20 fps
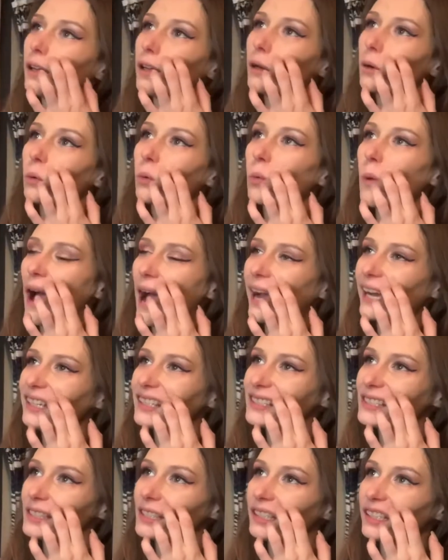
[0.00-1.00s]

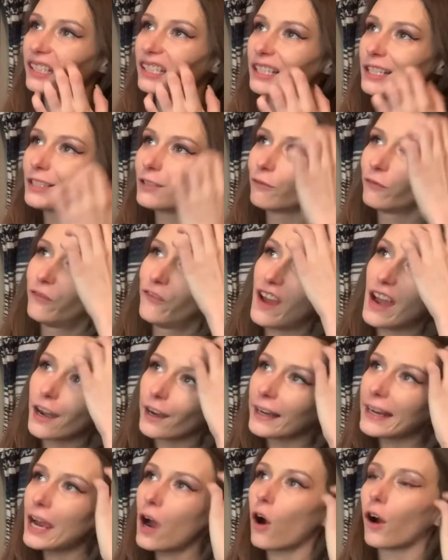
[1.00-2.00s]
wax is
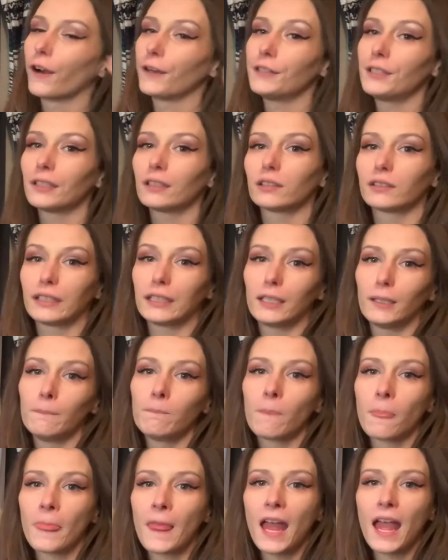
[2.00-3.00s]
very hard to
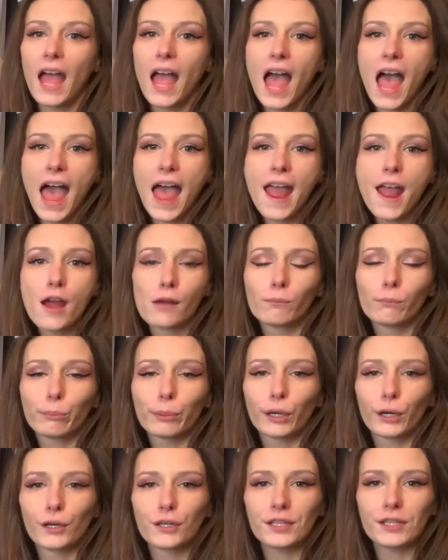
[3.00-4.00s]
clean, and
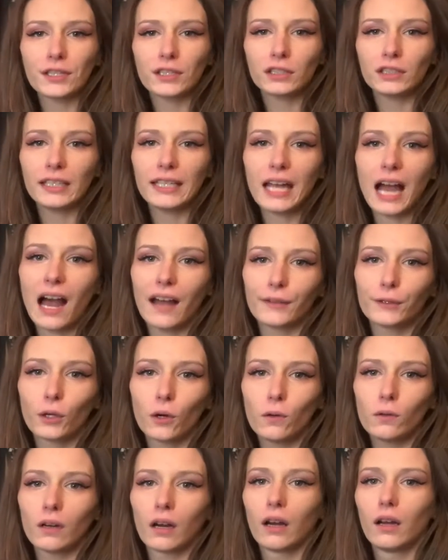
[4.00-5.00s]
personally I
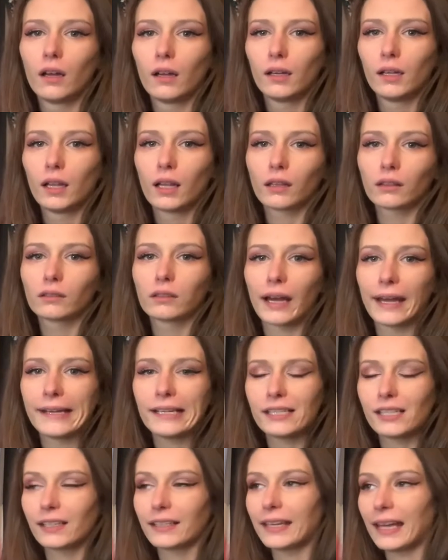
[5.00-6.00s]
don't
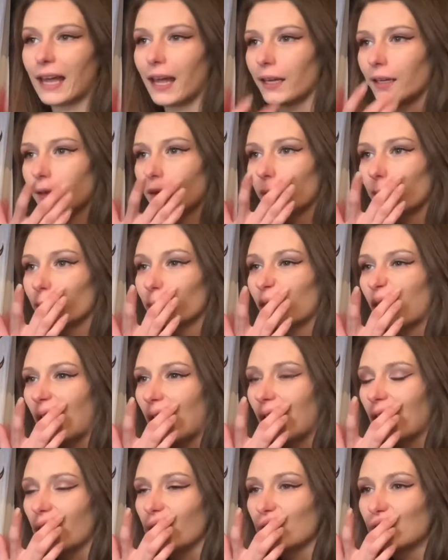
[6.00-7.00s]
like to get
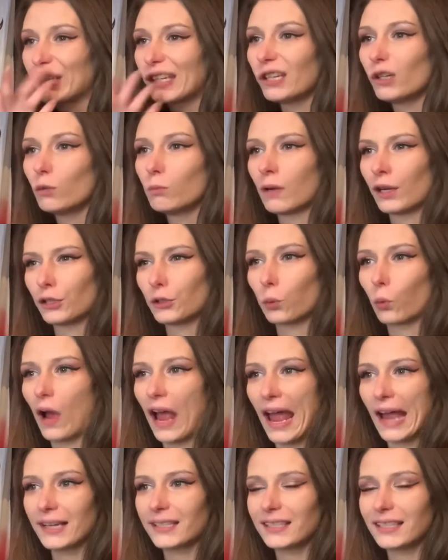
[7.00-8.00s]
too much
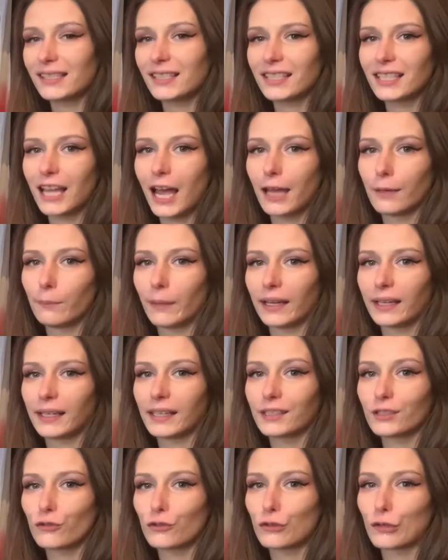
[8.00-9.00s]
wax inside my
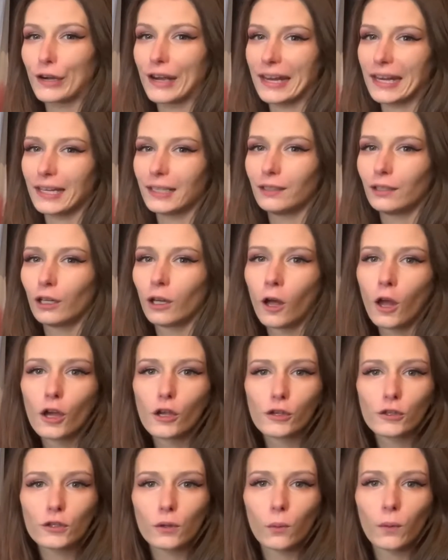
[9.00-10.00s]
drain.
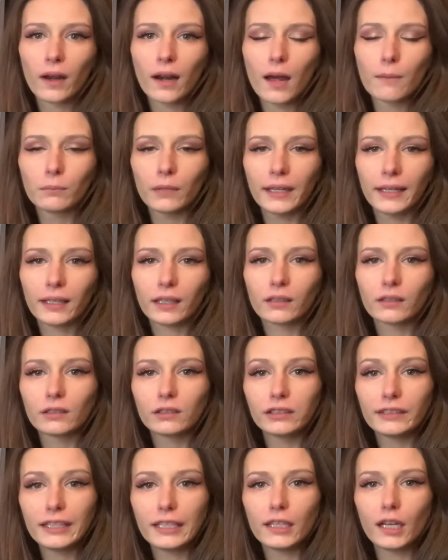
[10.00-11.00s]
So when I'm like
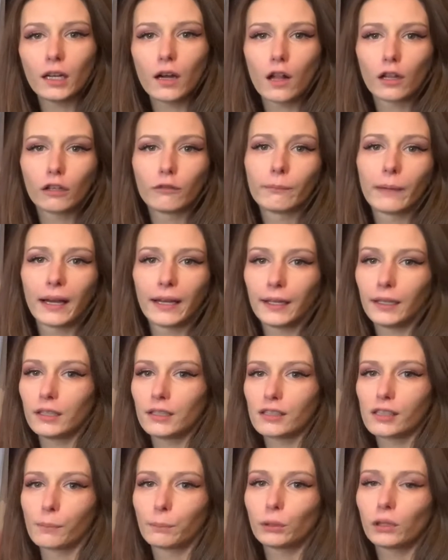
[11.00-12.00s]
cleaning all of my
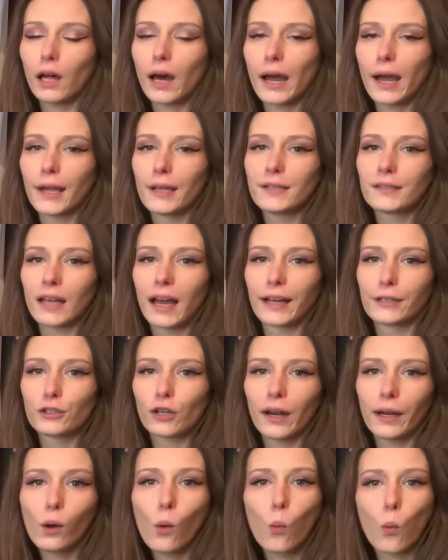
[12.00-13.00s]
supplies, I
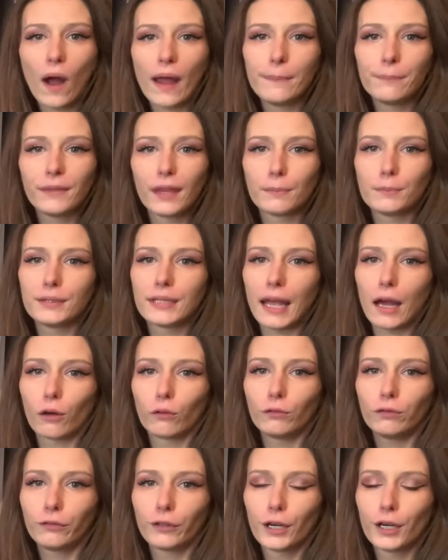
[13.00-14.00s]
try to wipe them
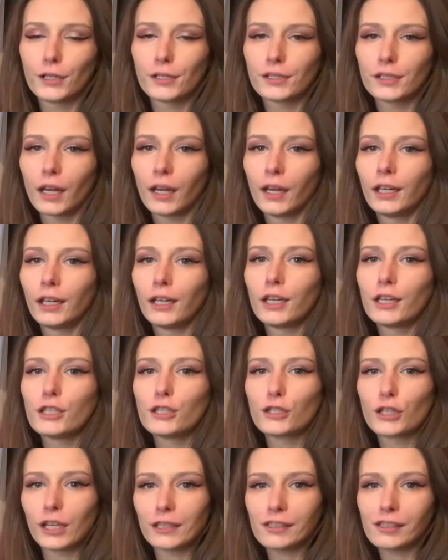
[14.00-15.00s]
down first
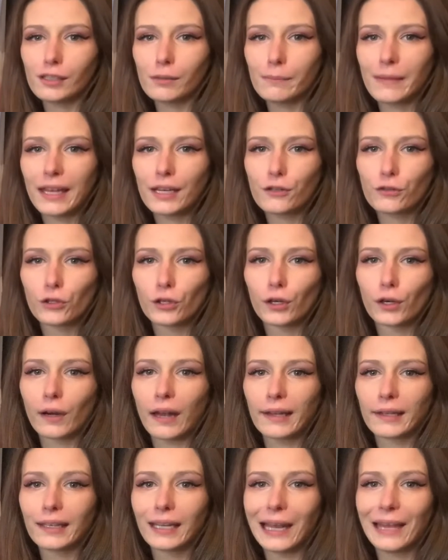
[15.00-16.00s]
just to make sure
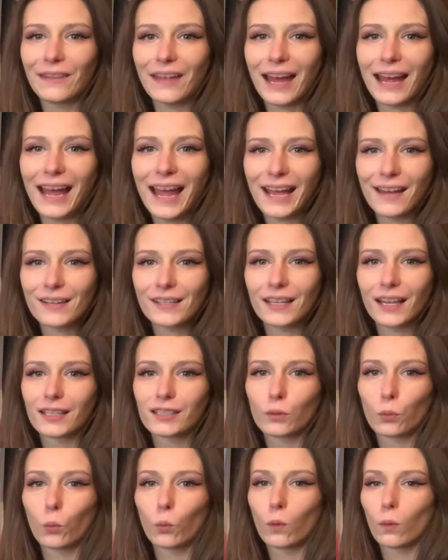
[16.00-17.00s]
I get that
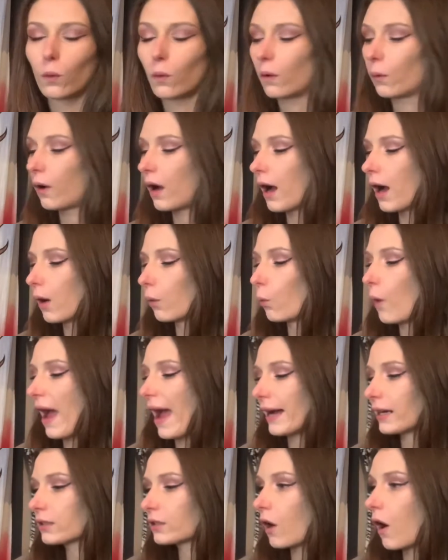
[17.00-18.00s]
excess
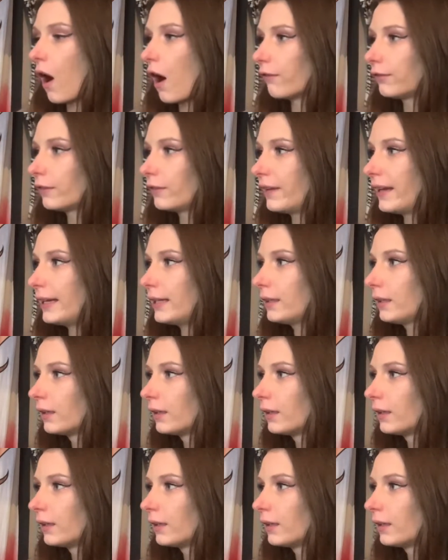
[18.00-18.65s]
wax off of it,